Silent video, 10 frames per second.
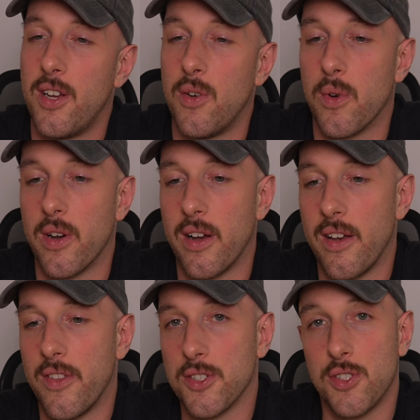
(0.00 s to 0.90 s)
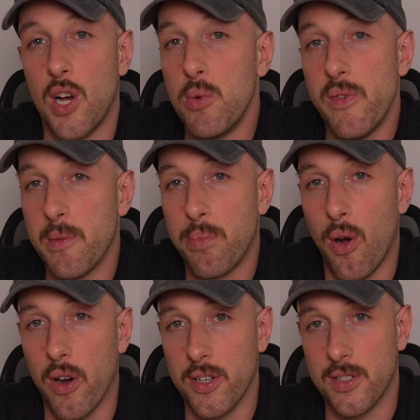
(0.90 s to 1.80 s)
where there's no moving
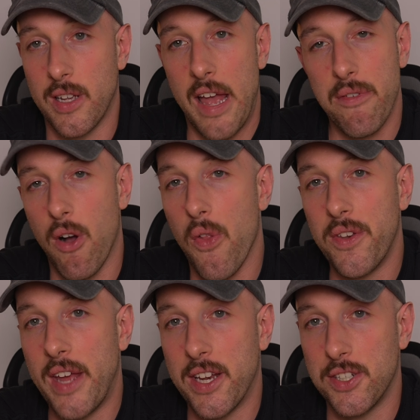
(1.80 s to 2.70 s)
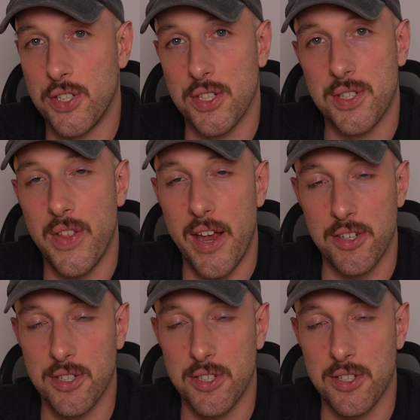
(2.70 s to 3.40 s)
parts. All the data is just there,